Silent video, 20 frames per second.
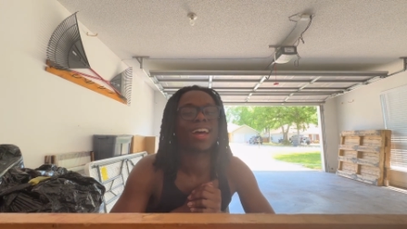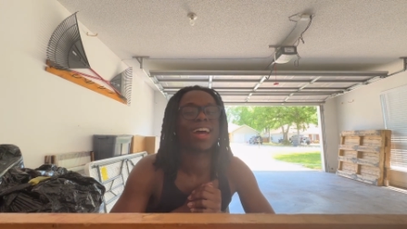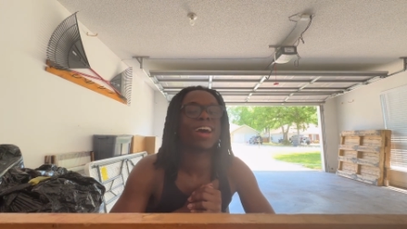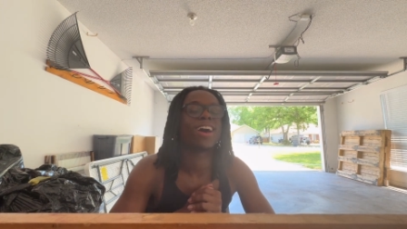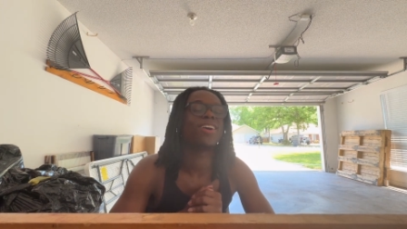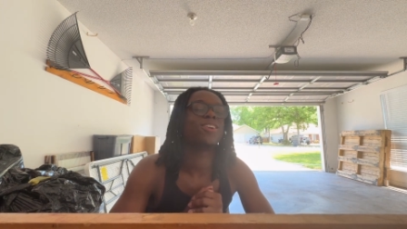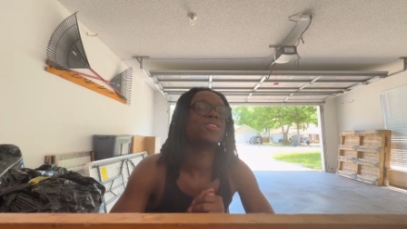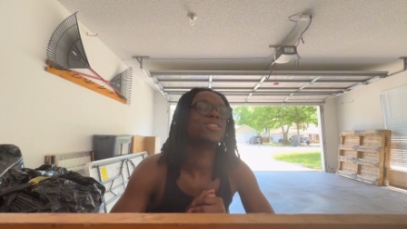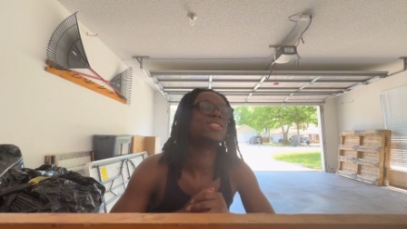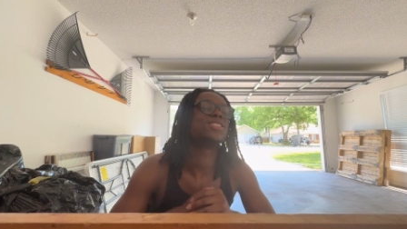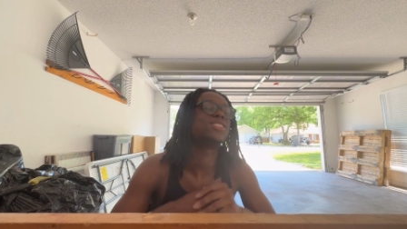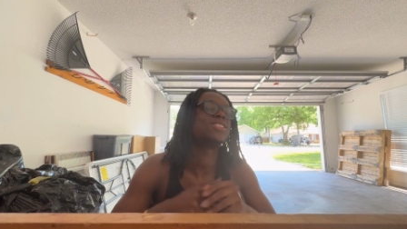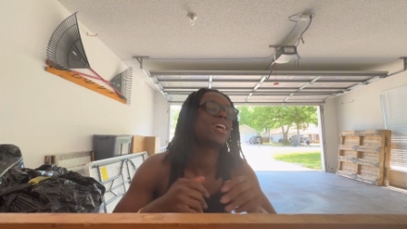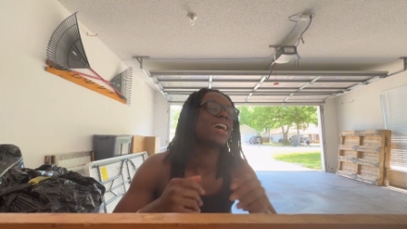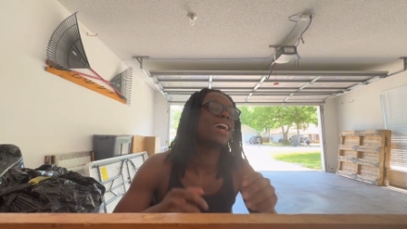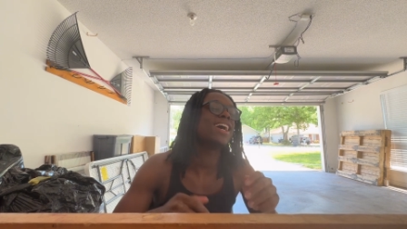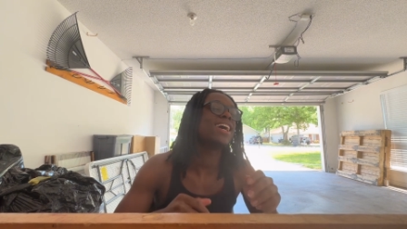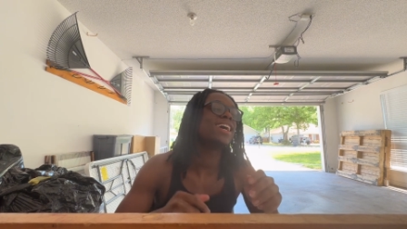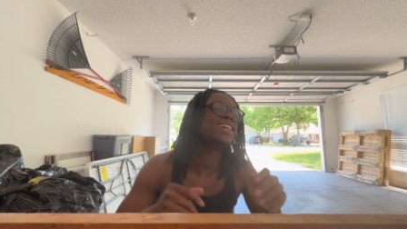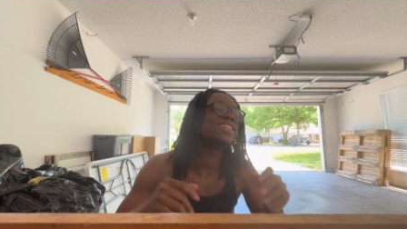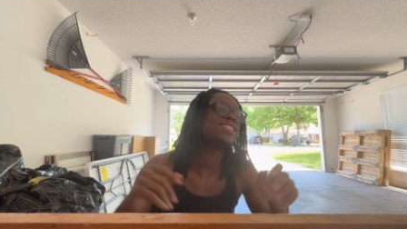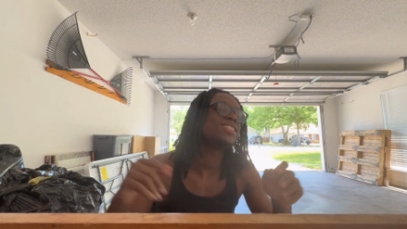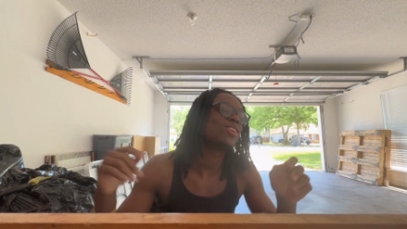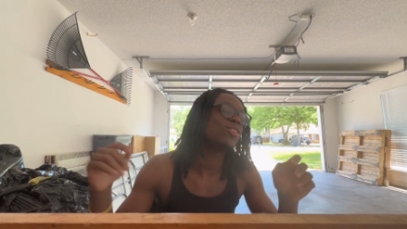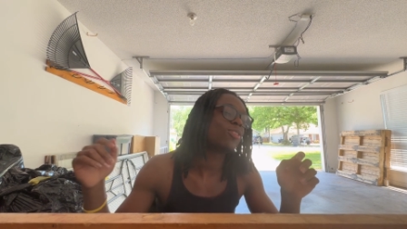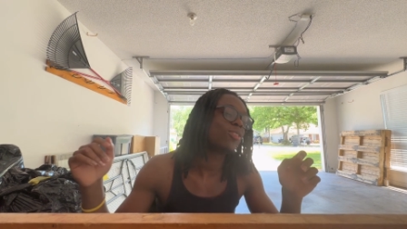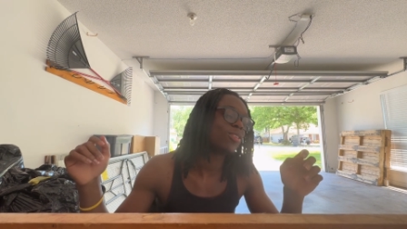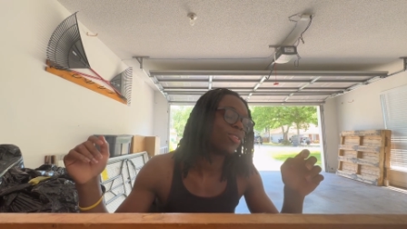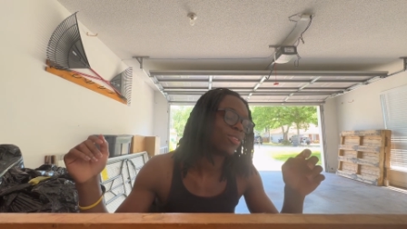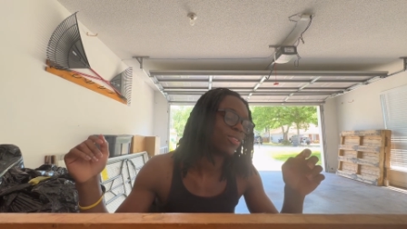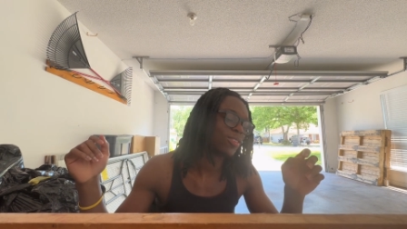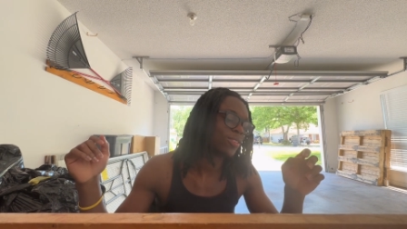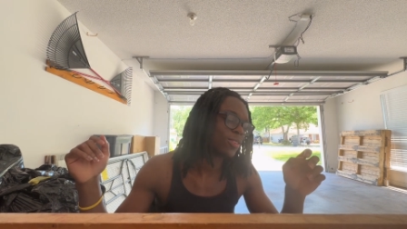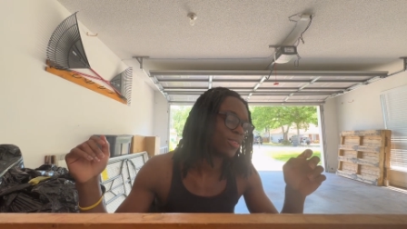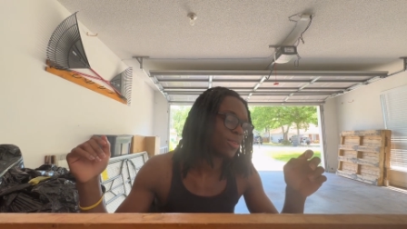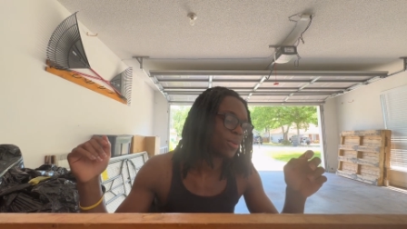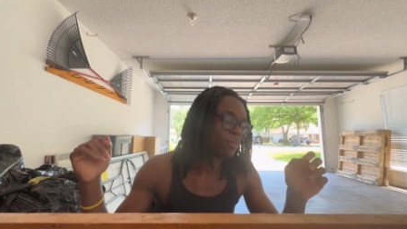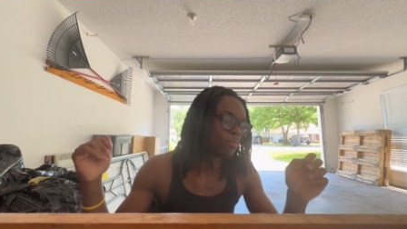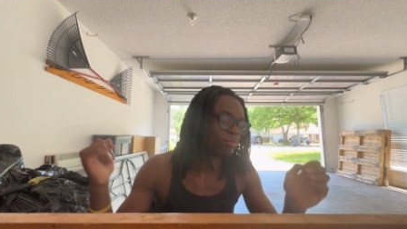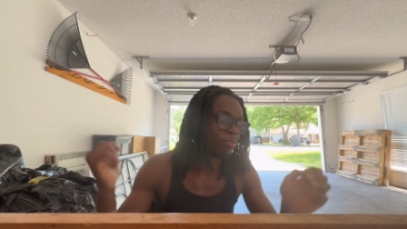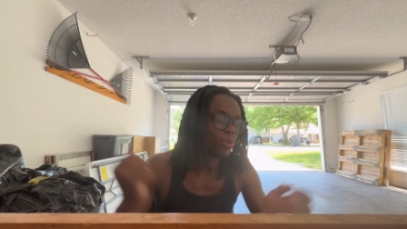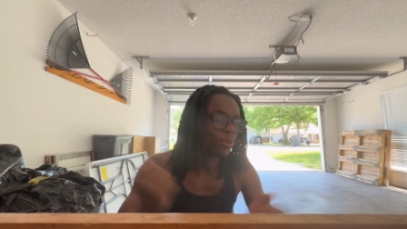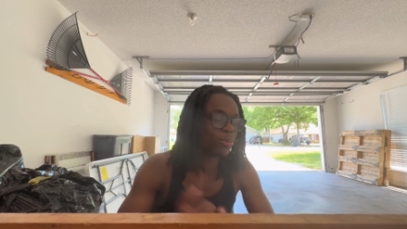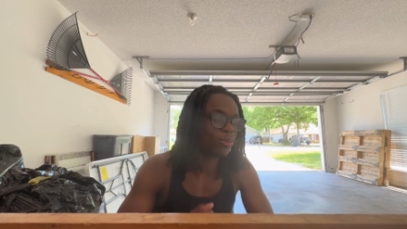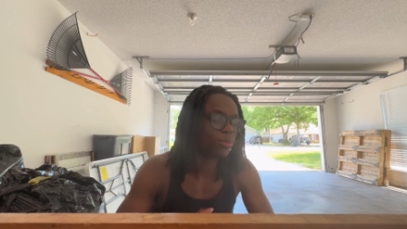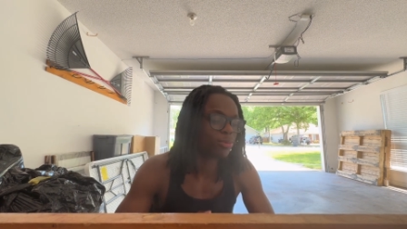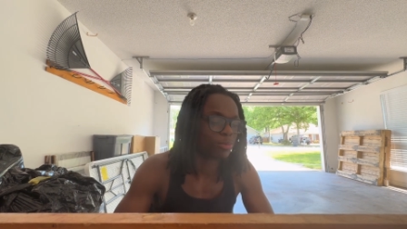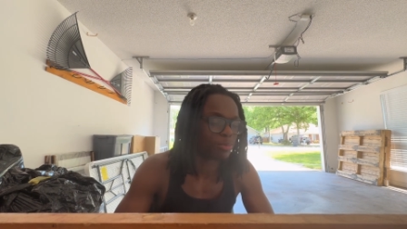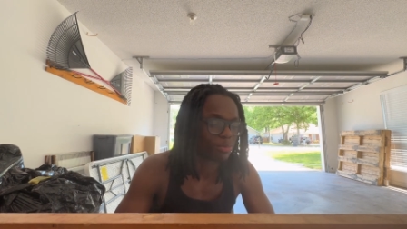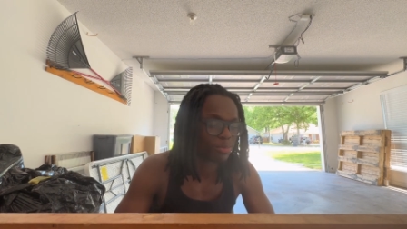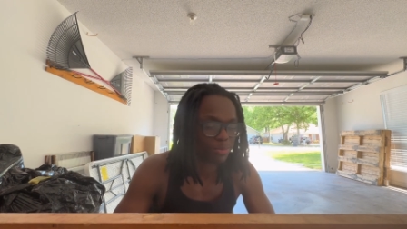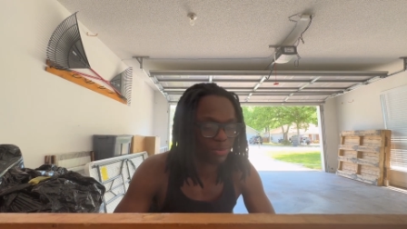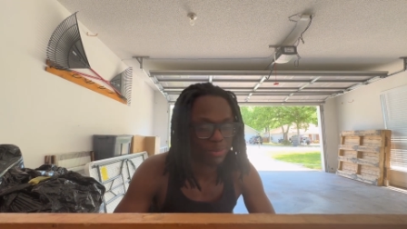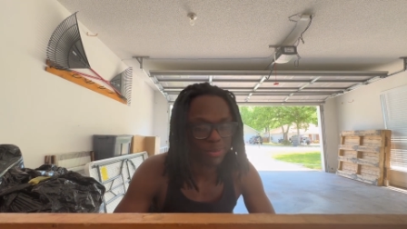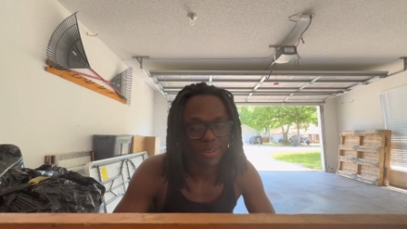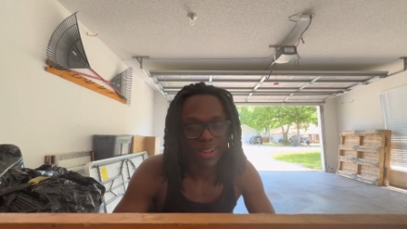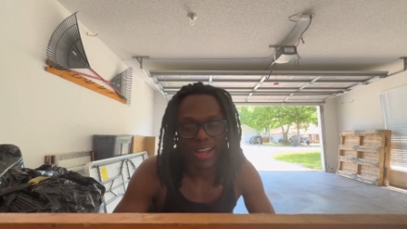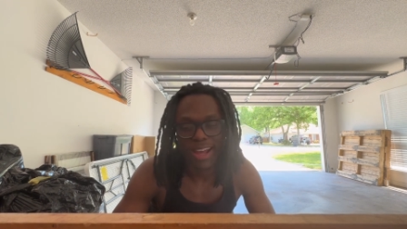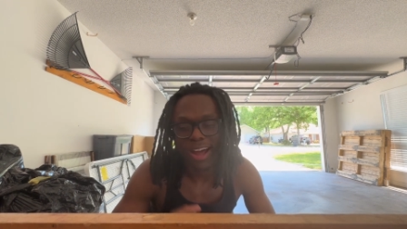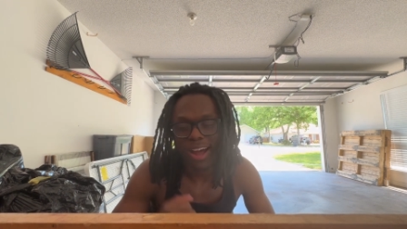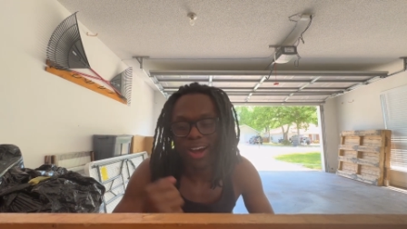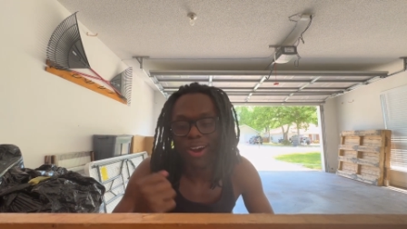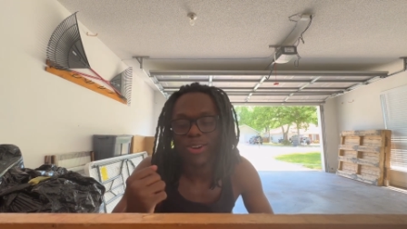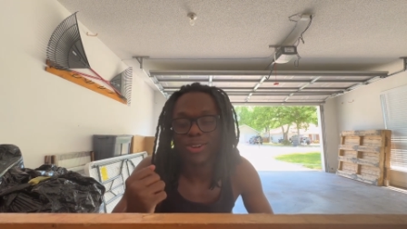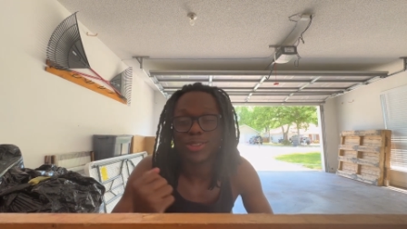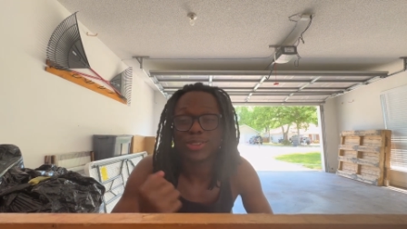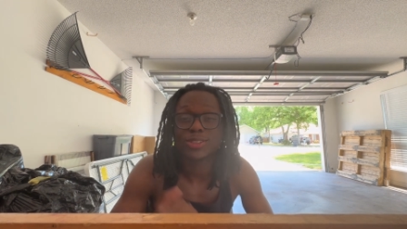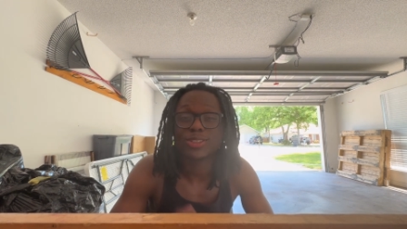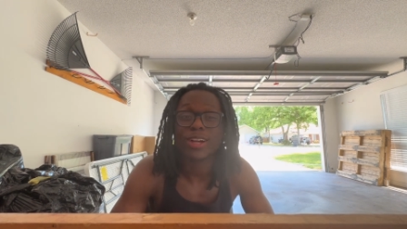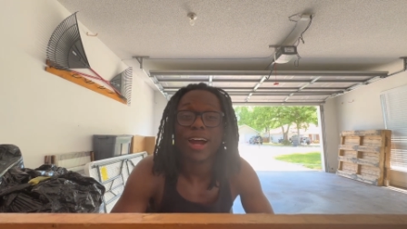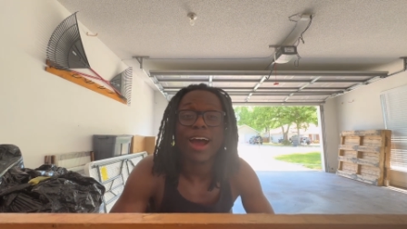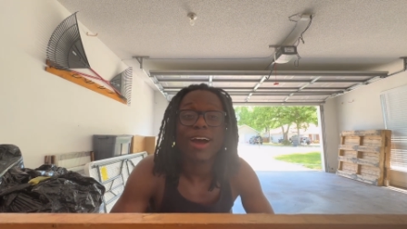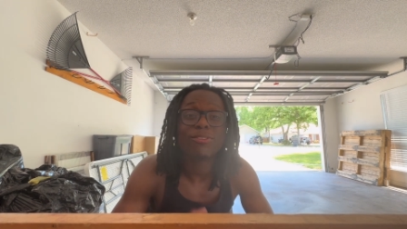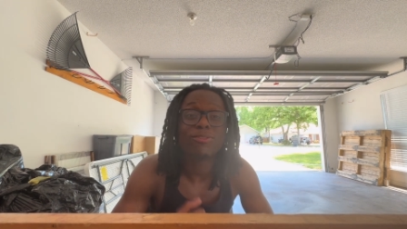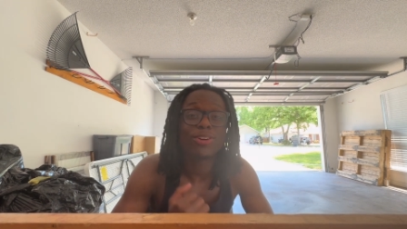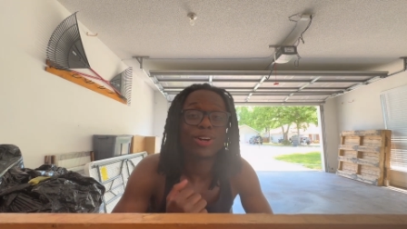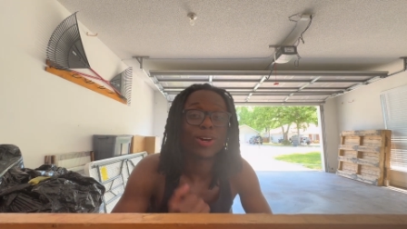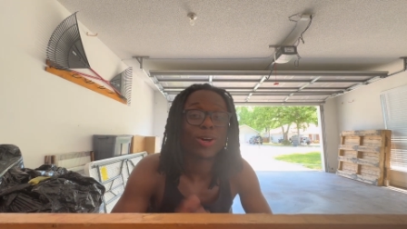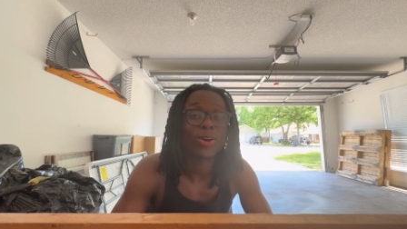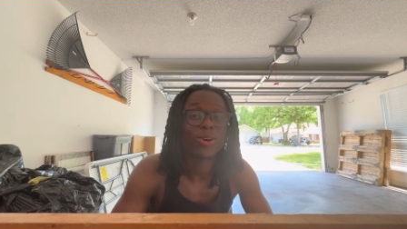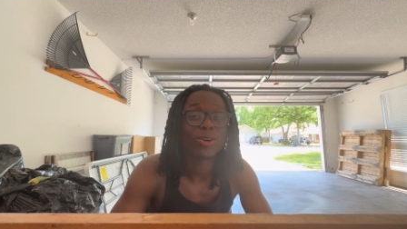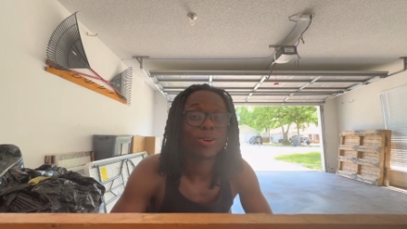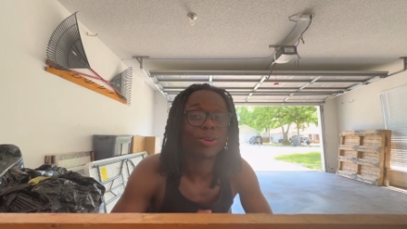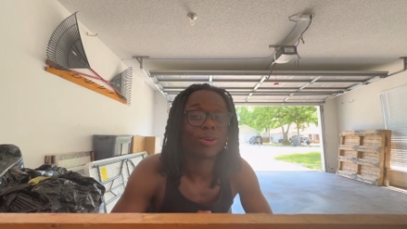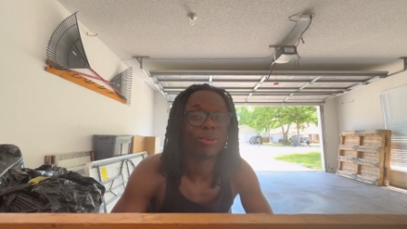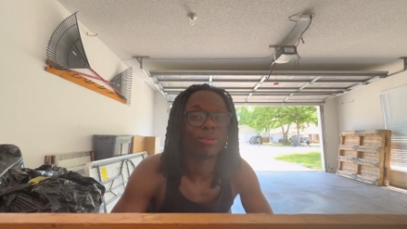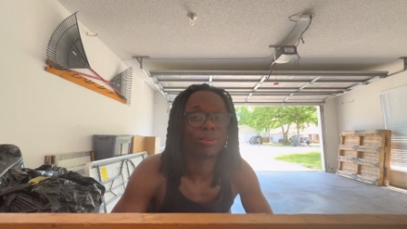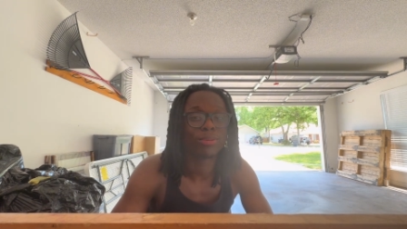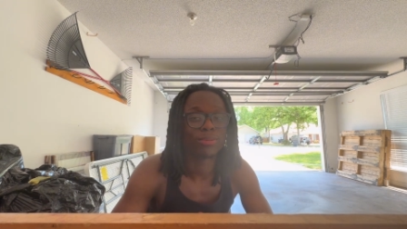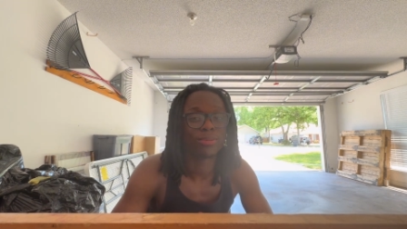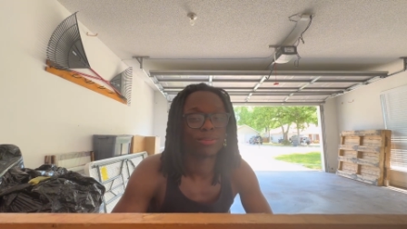I was trying, so, boom. I was driving home.